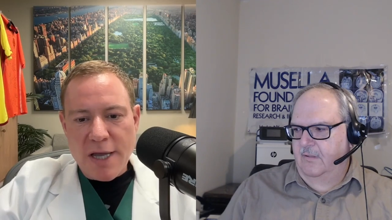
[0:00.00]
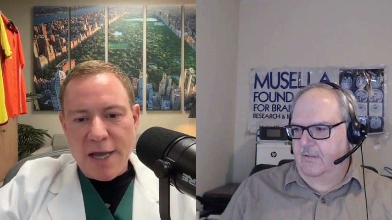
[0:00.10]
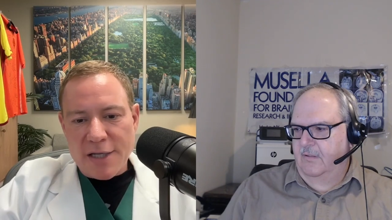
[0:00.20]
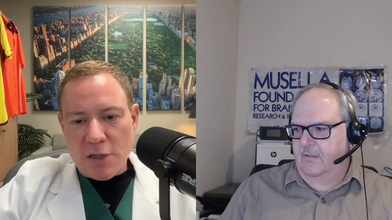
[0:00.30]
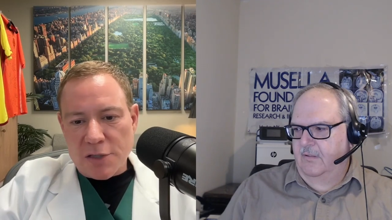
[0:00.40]

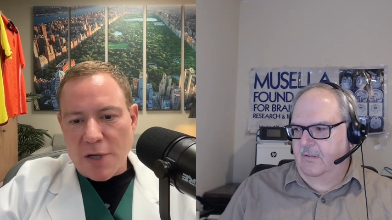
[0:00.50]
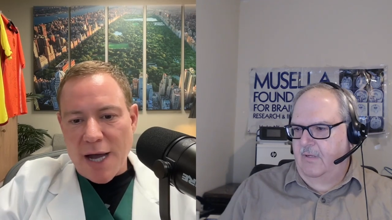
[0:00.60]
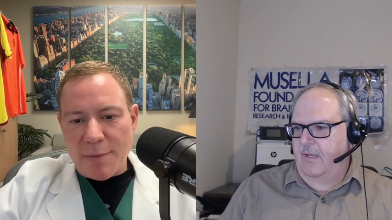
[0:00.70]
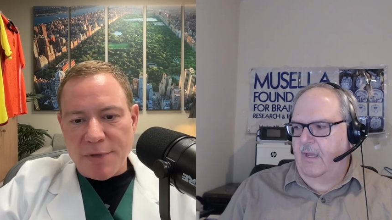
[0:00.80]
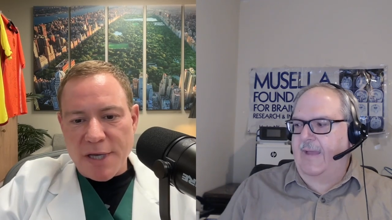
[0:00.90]
Speaker 1: It's also
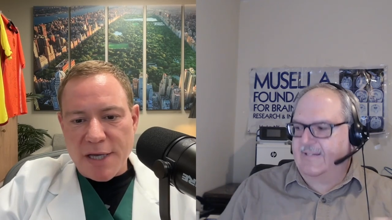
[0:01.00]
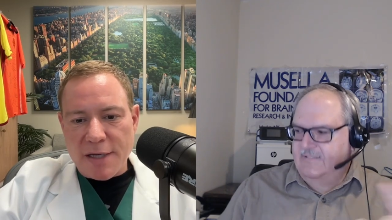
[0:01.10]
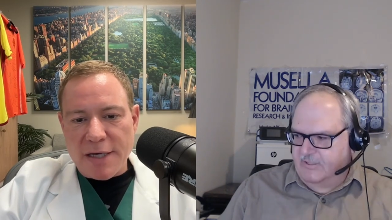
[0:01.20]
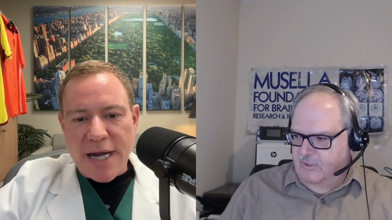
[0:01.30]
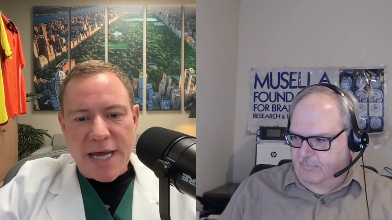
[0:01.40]
got to be and
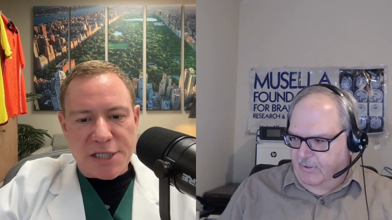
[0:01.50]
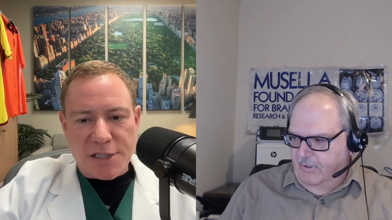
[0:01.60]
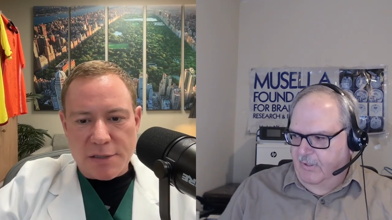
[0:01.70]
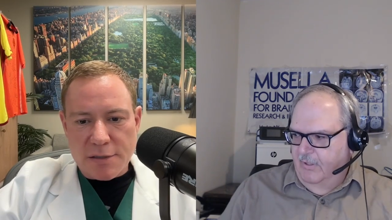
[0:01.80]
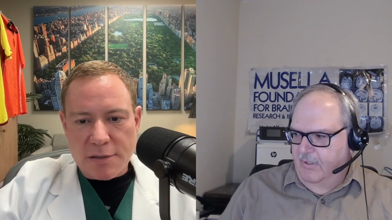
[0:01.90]

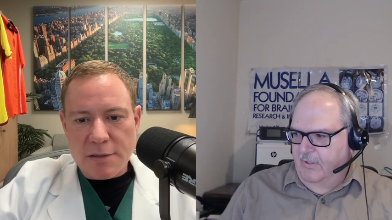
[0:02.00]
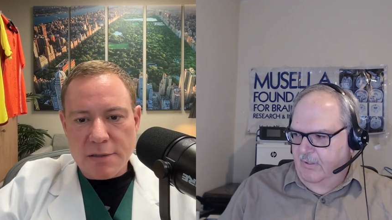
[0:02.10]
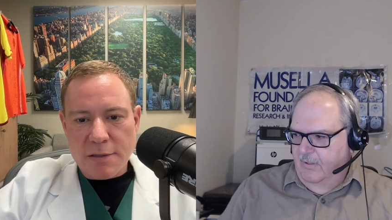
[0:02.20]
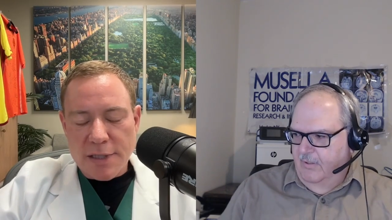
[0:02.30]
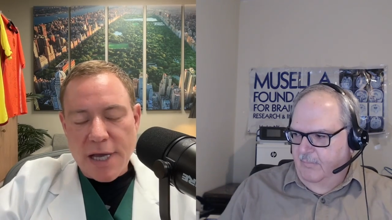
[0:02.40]
accessible.
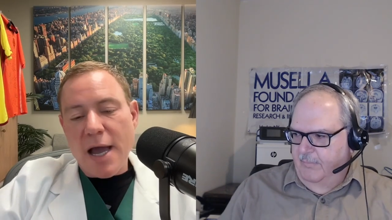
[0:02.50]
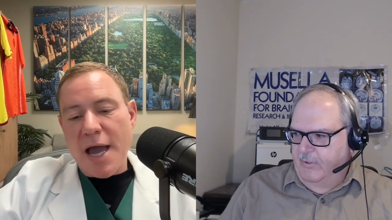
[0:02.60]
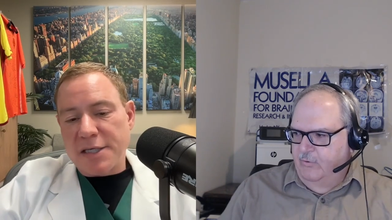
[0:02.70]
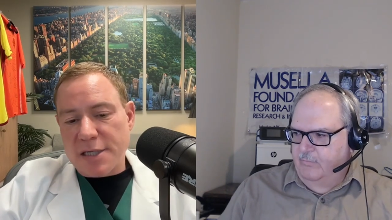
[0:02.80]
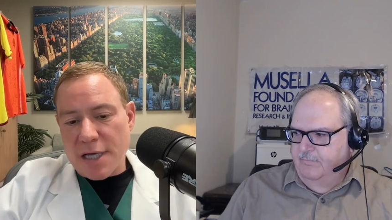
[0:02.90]
Yeah,
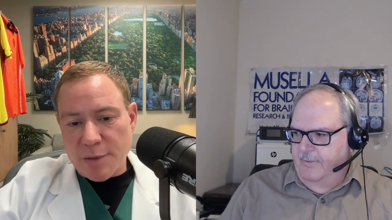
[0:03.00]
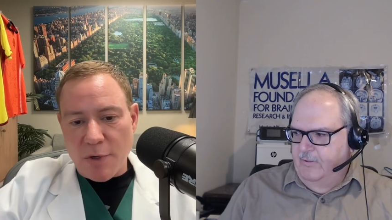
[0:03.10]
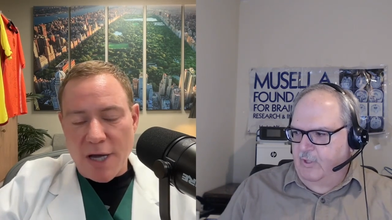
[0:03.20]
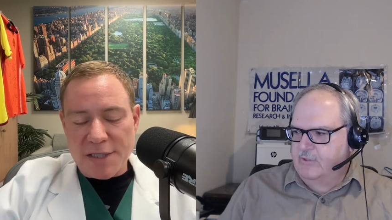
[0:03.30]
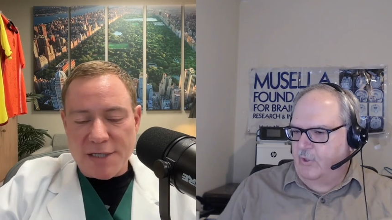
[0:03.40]
and
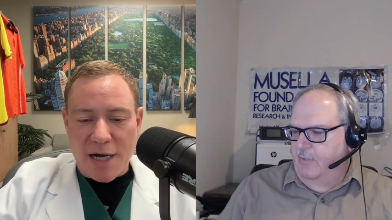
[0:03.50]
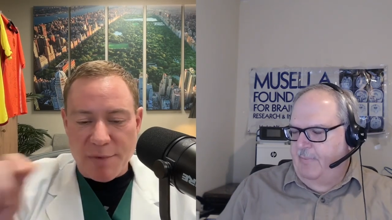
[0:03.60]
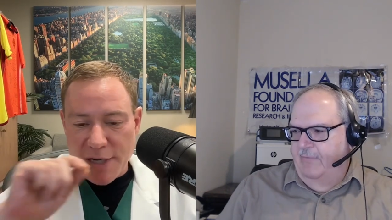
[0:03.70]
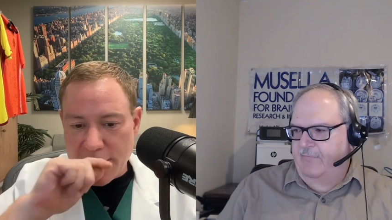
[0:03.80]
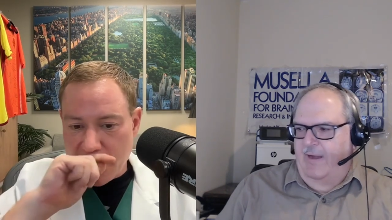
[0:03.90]
accessible. Of course, only
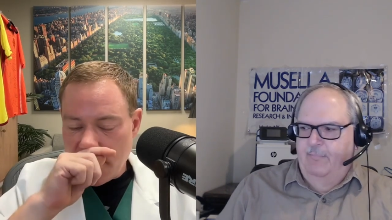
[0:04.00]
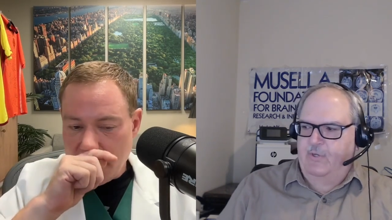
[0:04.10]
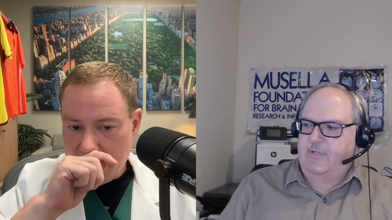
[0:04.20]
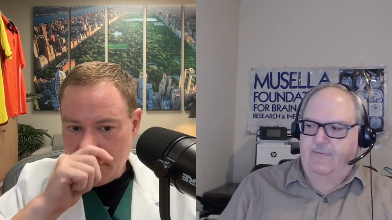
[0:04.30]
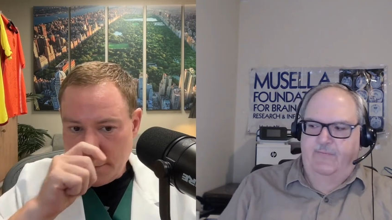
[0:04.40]
about five be...
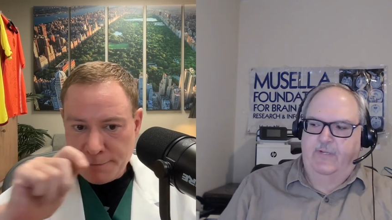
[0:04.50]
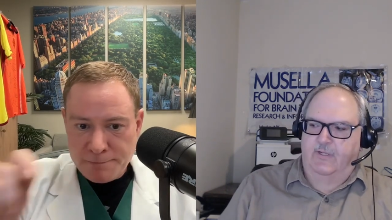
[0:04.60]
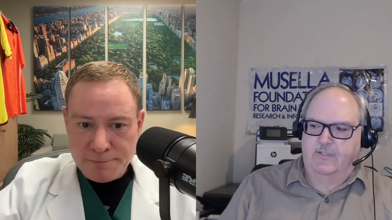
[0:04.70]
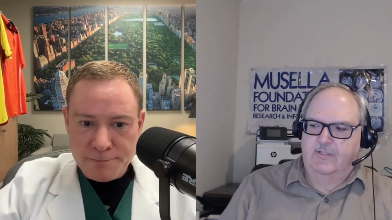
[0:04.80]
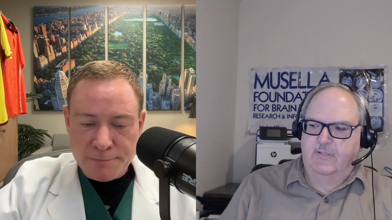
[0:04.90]
percent of
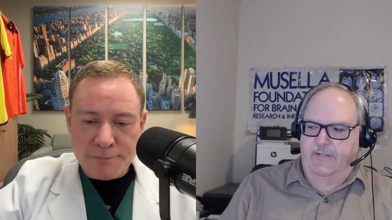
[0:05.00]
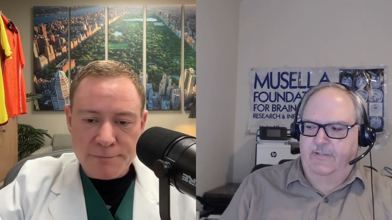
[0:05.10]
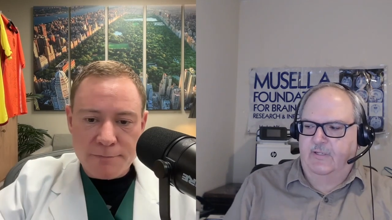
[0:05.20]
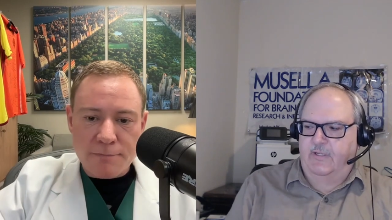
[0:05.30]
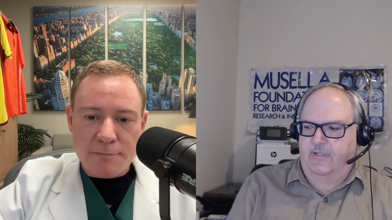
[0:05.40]
Speaker 2: adults
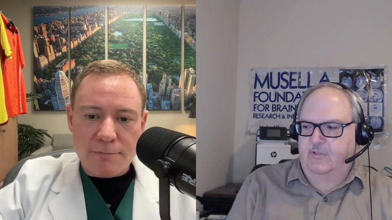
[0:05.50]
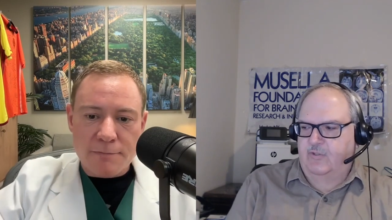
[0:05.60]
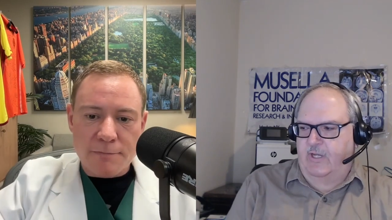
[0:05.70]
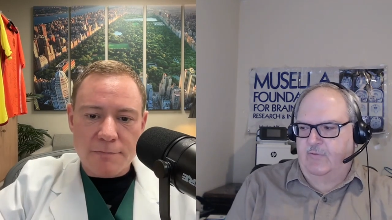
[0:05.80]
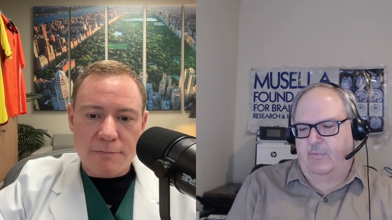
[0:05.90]
enter clinical
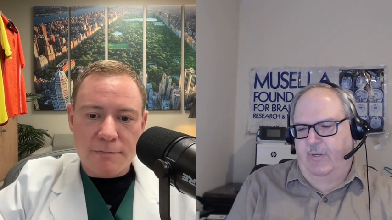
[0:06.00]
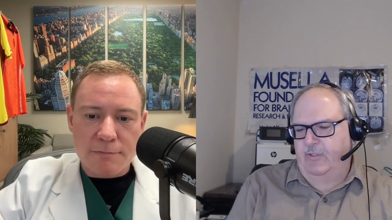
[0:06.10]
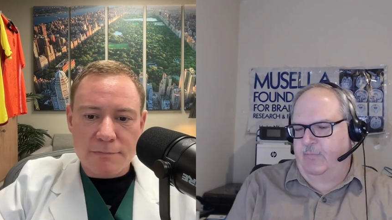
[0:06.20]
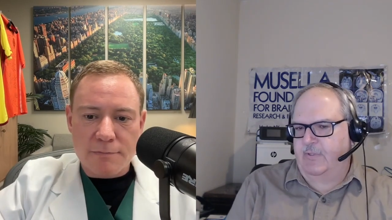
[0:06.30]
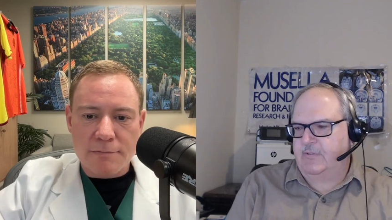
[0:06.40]
trials for brain
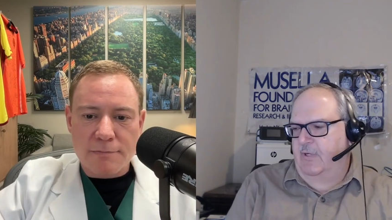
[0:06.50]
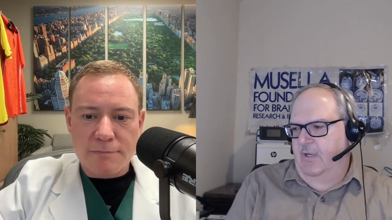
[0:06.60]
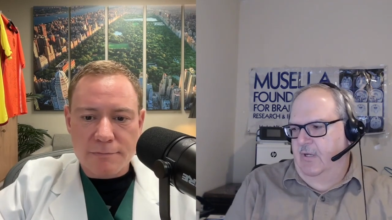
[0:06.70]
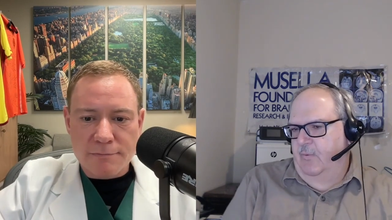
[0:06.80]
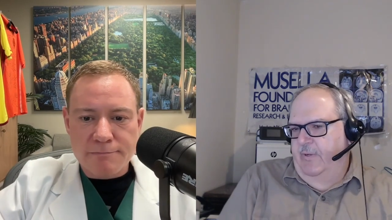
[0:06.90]
tumors.
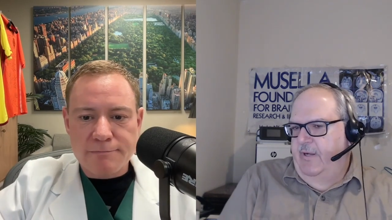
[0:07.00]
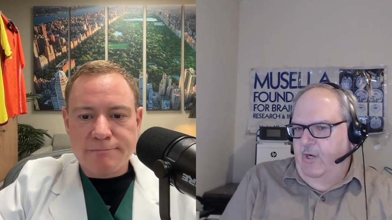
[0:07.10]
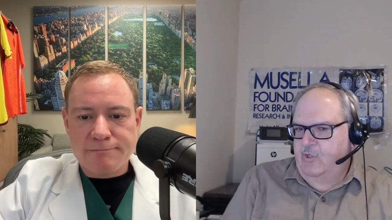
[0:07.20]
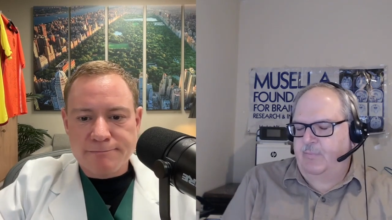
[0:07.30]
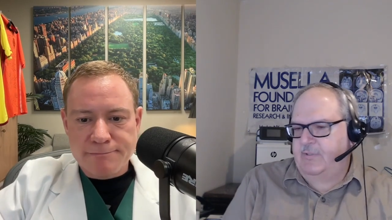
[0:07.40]
We need
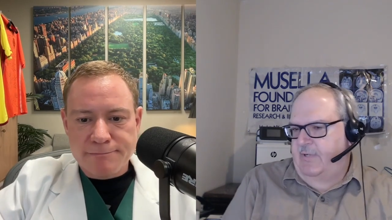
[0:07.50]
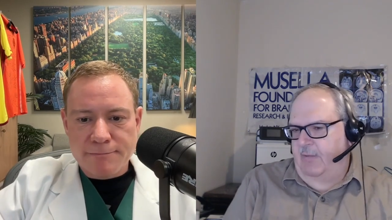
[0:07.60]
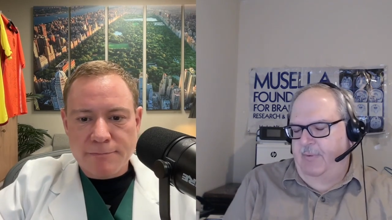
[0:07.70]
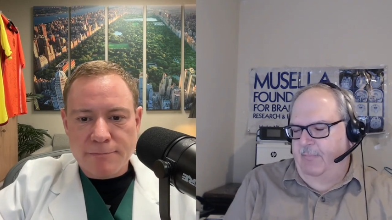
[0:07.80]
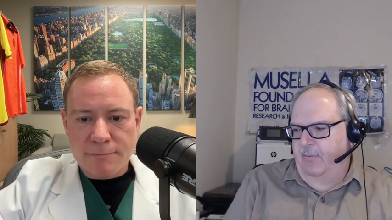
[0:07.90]
100 percent of
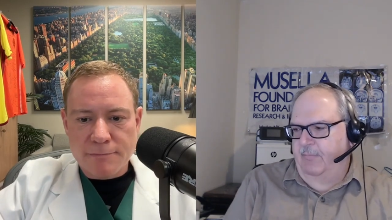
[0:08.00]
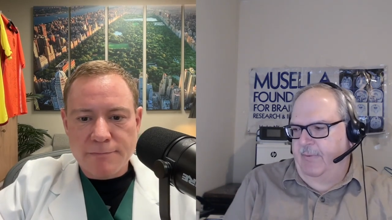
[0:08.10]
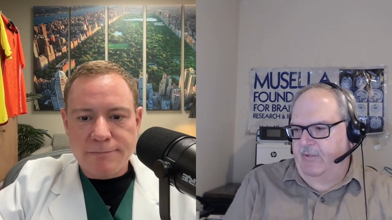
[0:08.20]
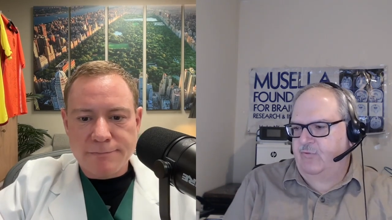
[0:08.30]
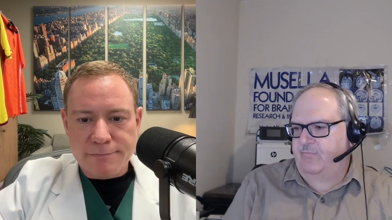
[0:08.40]
the people
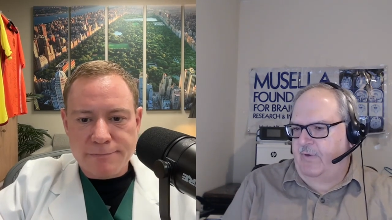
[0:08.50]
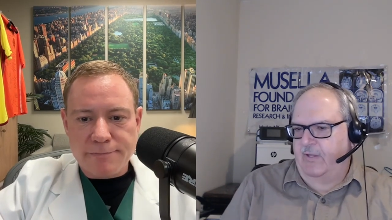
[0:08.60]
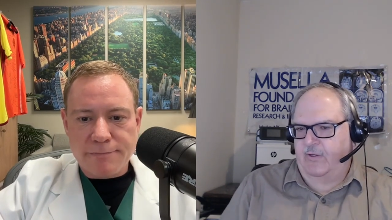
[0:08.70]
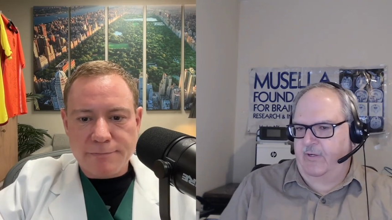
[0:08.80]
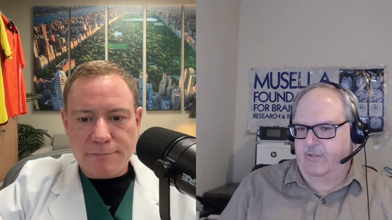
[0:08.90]
being
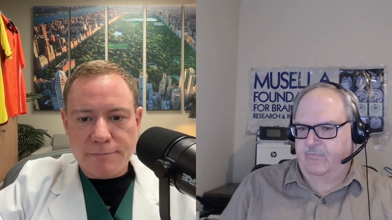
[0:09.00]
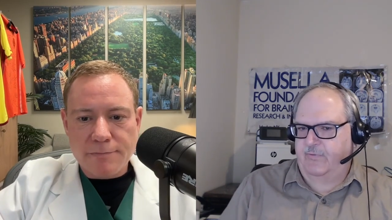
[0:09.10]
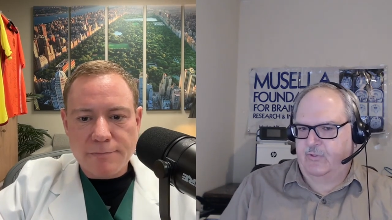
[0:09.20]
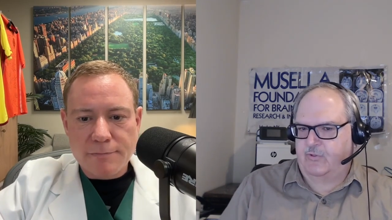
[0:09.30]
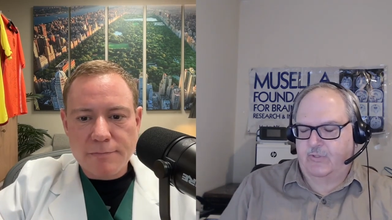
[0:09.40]
followed in
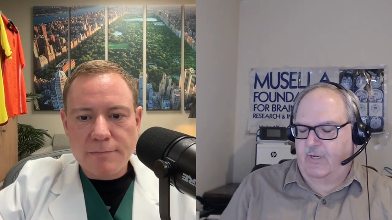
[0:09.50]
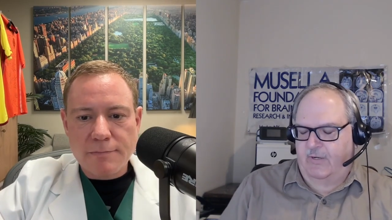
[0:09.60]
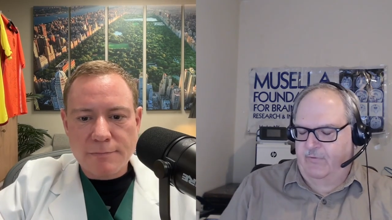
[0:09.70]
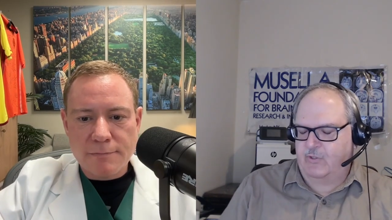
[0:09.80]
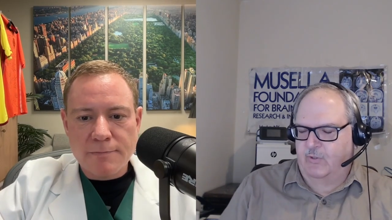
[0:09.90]
a
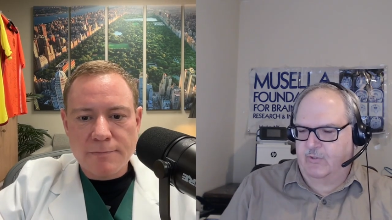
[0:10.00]
uh, virtual